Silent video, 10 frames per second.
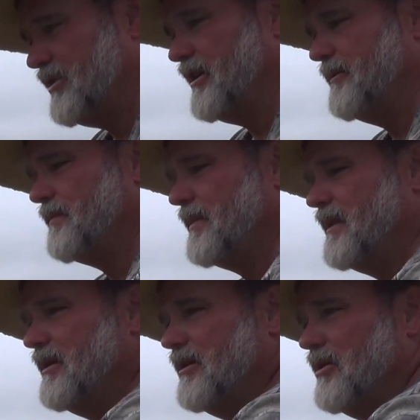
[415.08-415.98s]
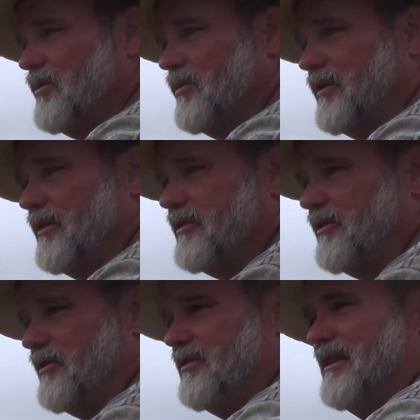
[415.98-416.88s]
you what this
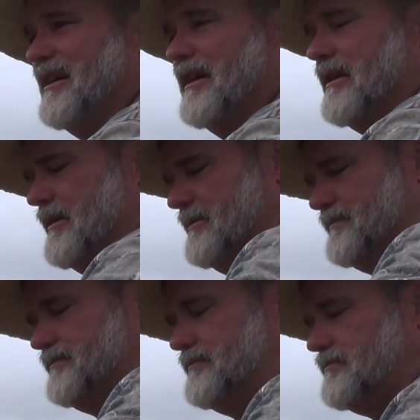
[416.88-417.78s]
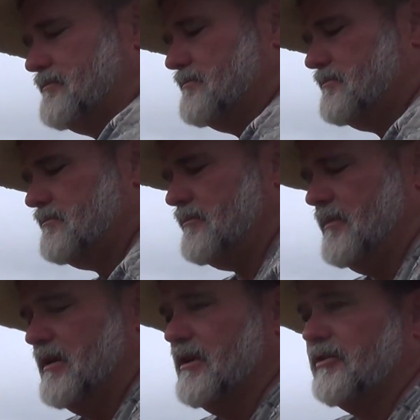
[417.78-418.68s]
has done.
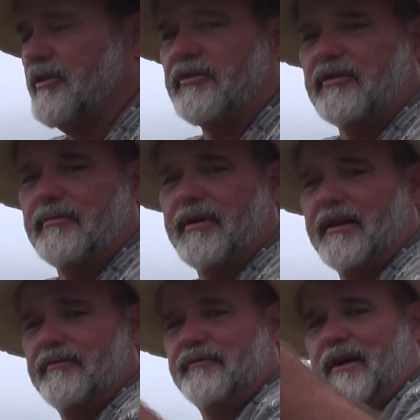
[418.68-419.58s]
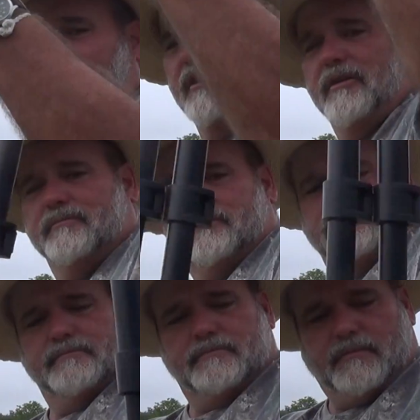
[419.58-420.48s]
So this is a bit fairer
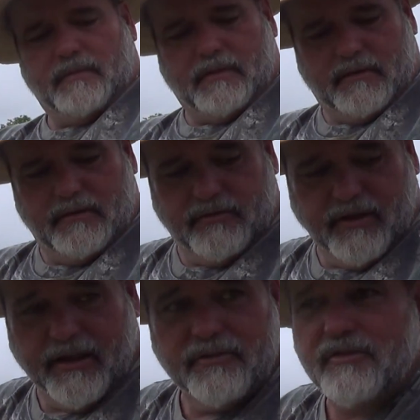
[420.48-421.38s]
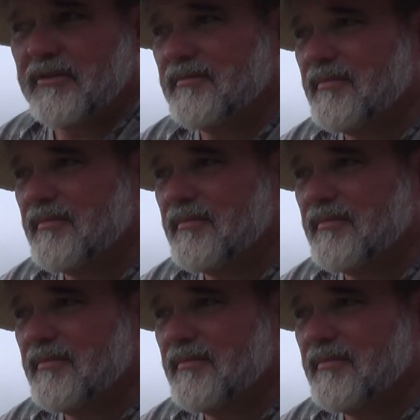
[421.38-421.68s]
test